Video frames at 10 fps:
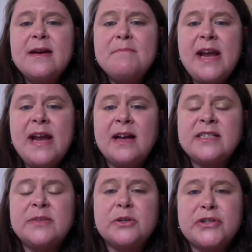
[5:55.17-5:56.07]
make
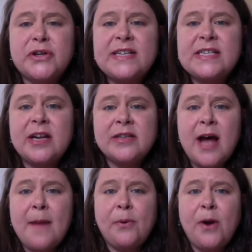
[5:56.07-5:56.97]
customer service their
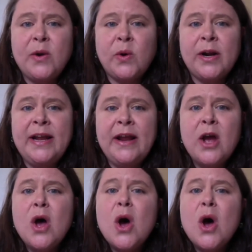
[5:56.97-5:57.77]
top priority.